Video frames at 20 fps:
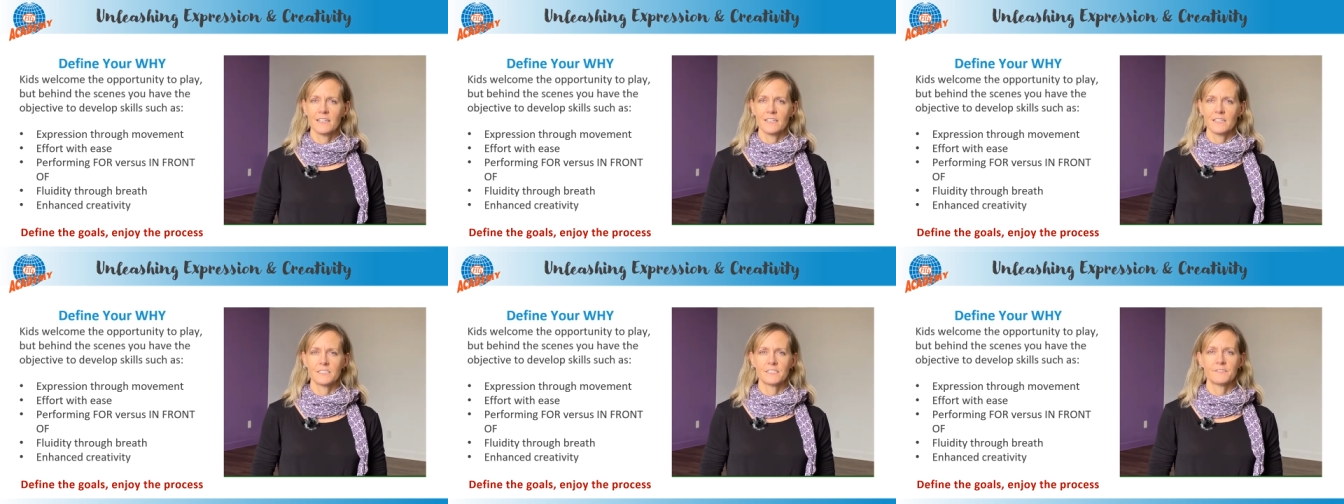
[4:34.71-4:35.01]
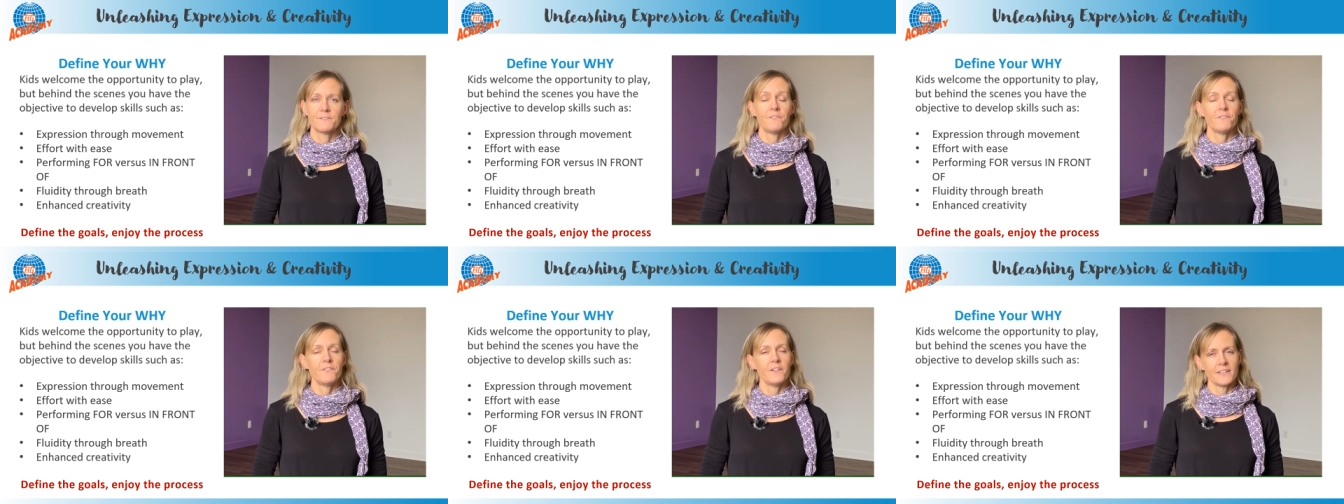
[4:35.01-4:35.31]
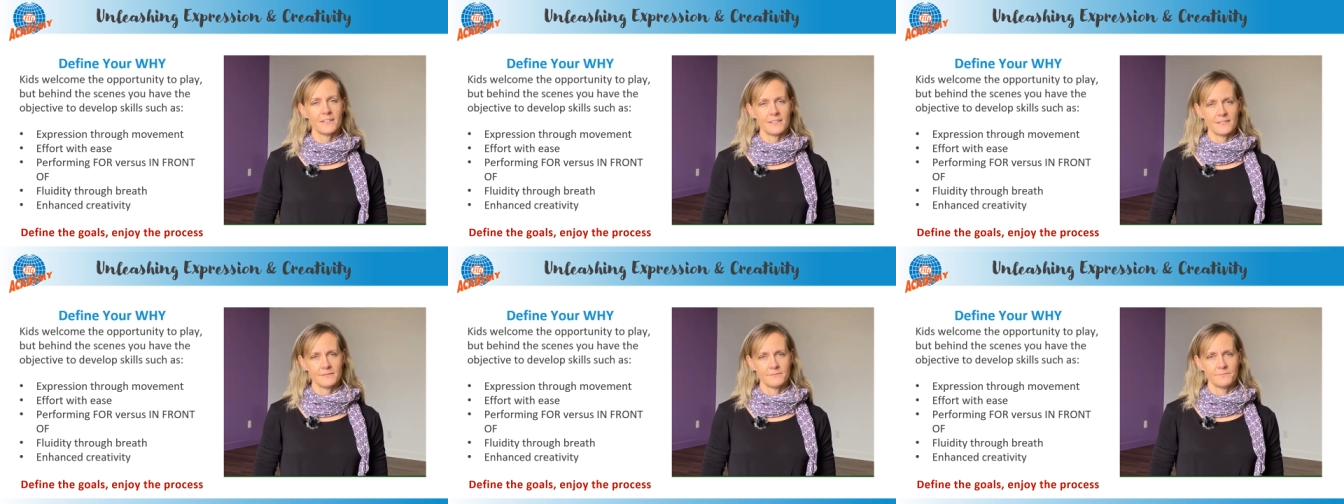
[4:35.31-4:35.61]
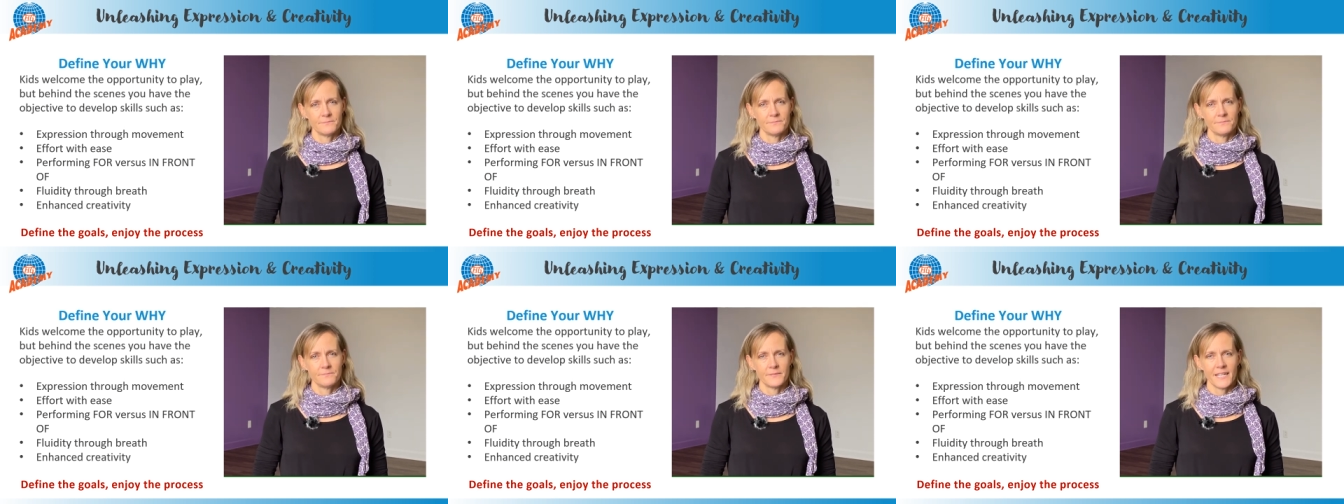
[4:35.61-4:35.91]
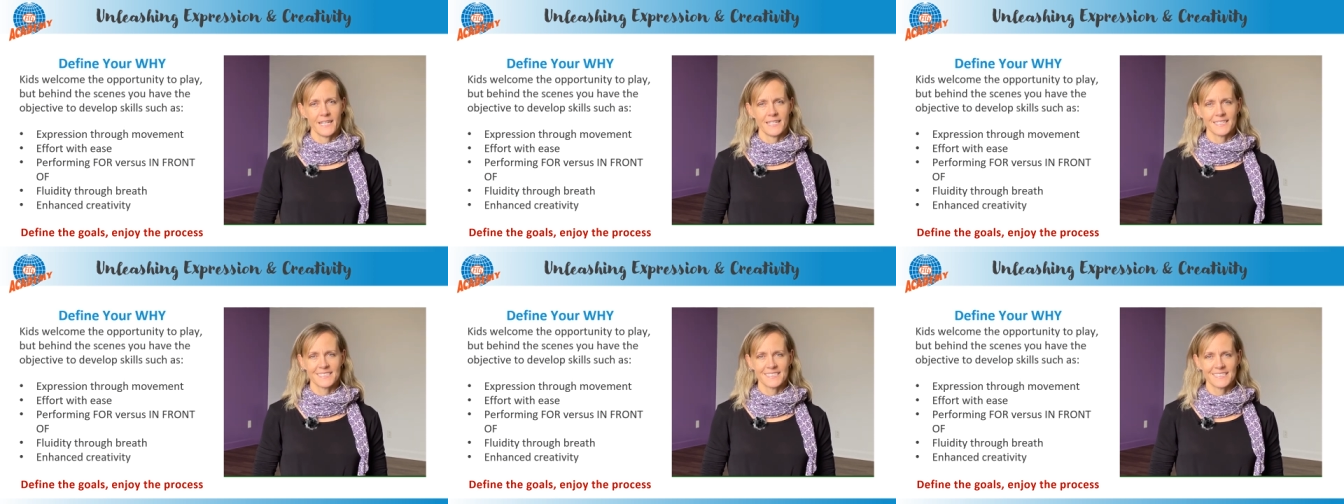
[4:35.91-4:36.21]
is fun
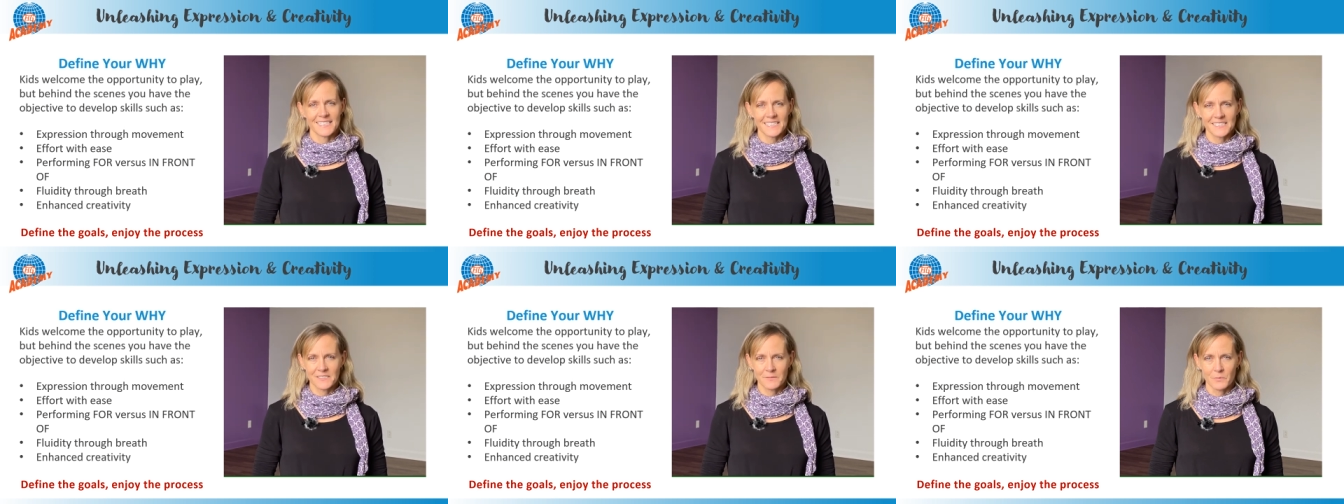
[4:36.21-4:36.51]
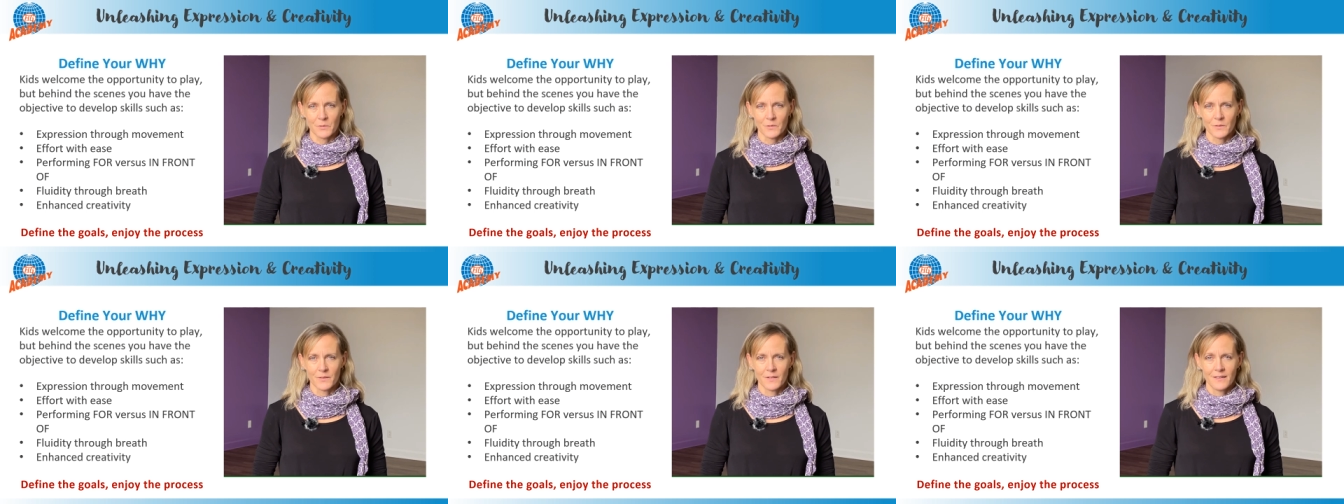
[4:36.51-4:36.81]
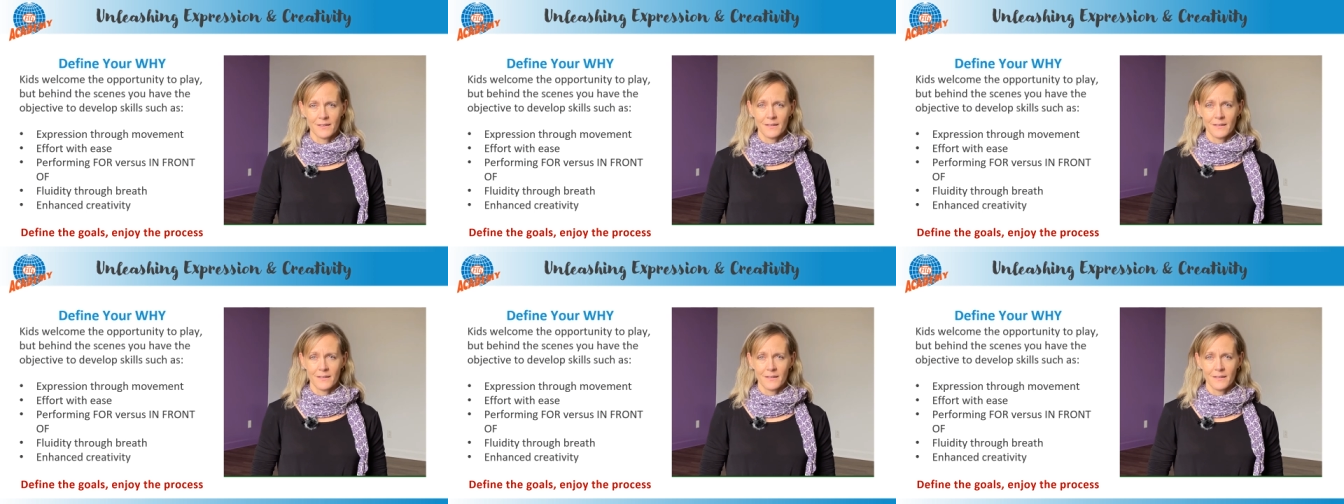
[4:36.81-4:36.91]
and accessible.